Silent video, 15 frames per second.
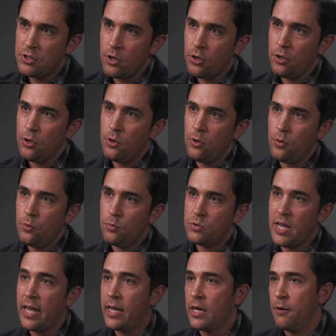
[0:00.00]
though,
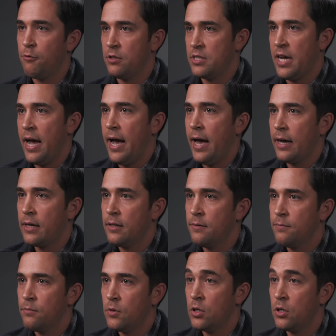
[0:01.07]
take a different tack.